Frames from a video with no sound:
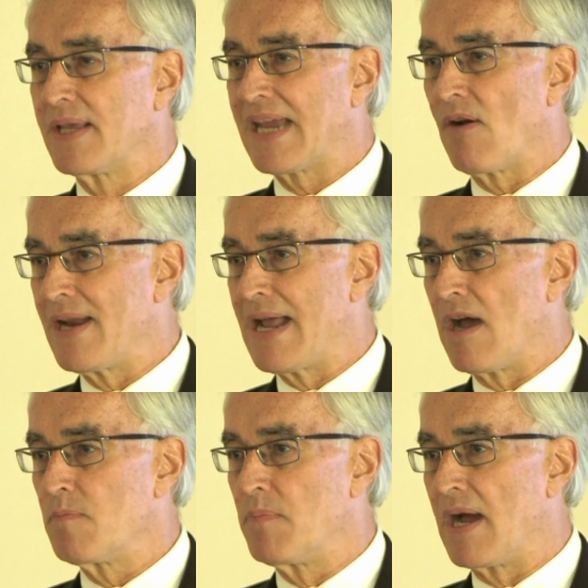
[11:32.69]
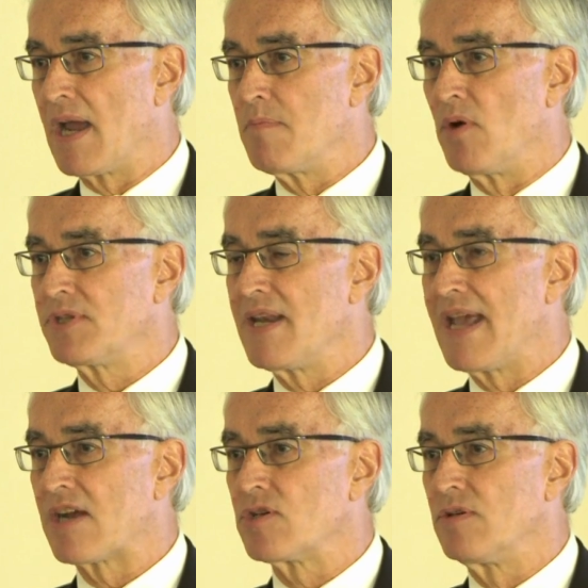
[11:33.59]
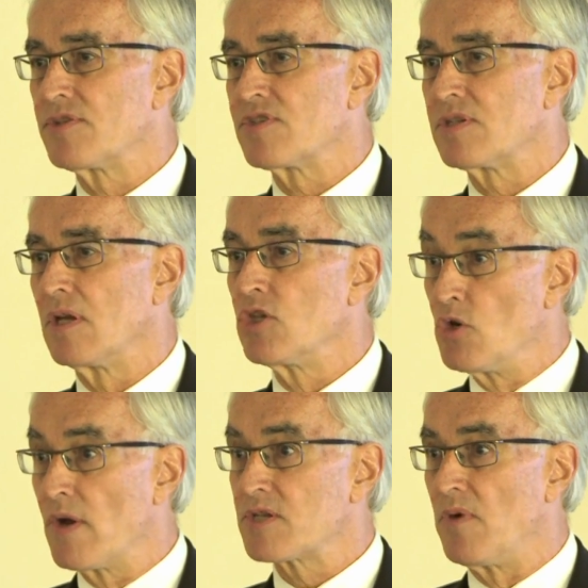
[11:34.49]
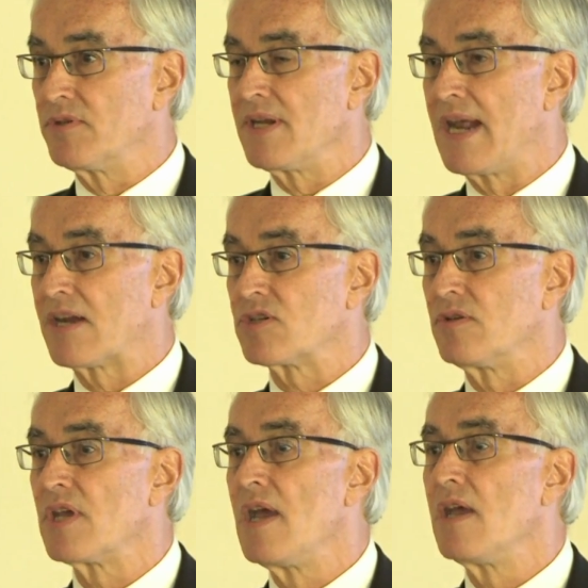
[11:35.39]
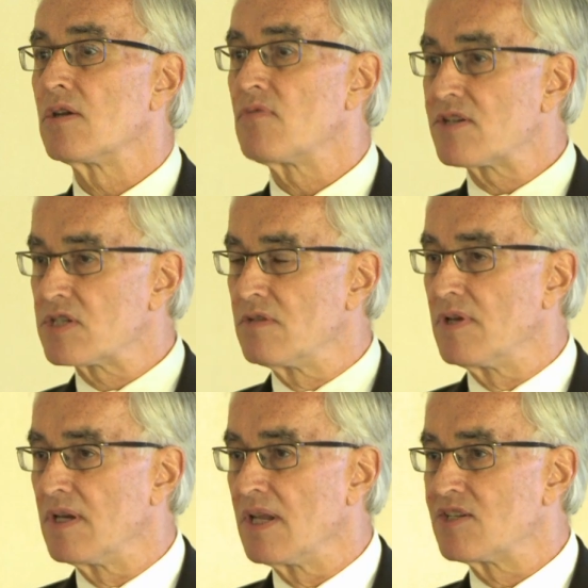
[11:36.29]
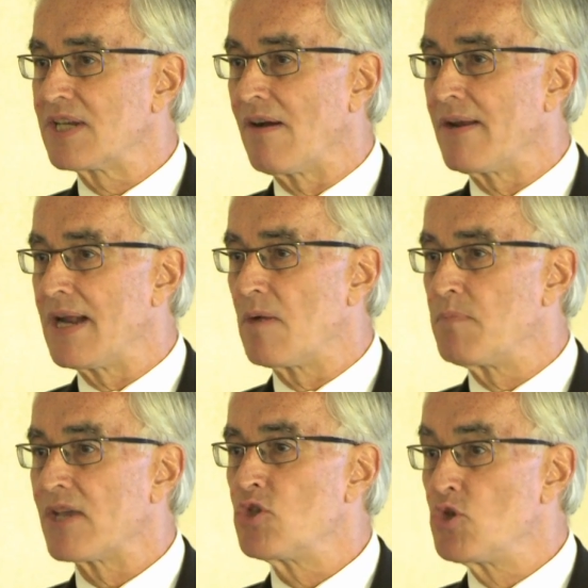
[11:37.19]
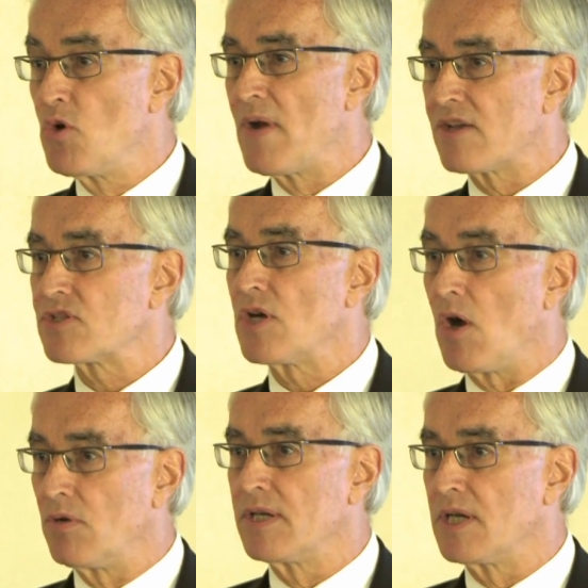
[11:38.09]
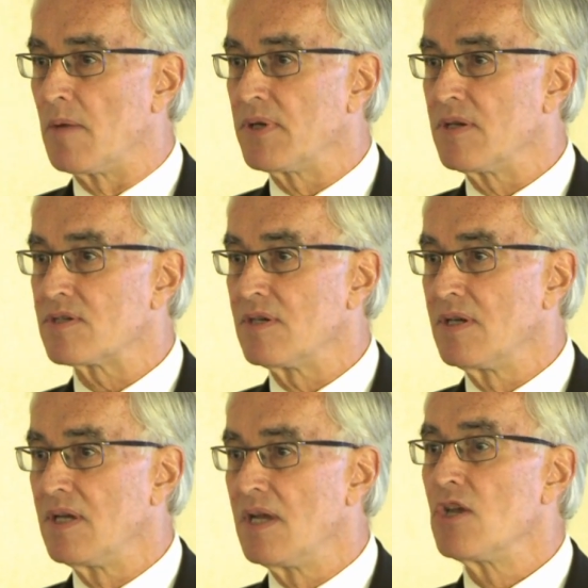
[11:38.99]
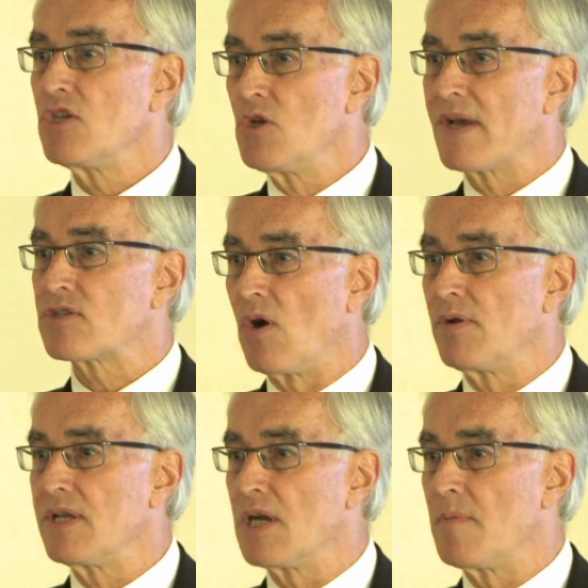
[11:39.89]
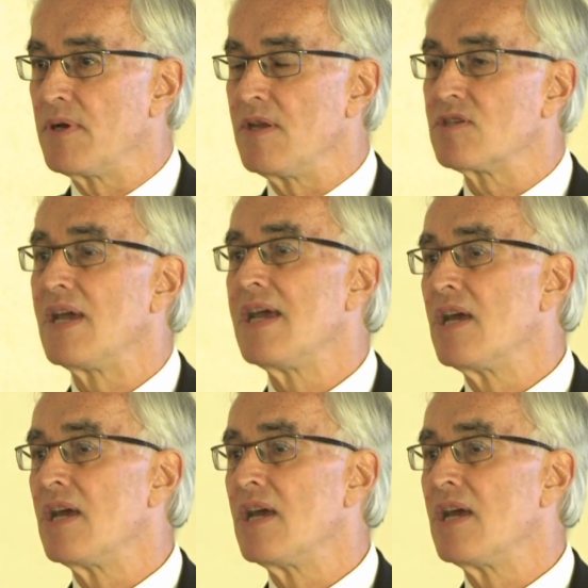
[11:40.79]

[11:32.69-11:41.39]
carried out by multinationals, US multinationals. The rest of it is carried out by US holding companies. US holding companies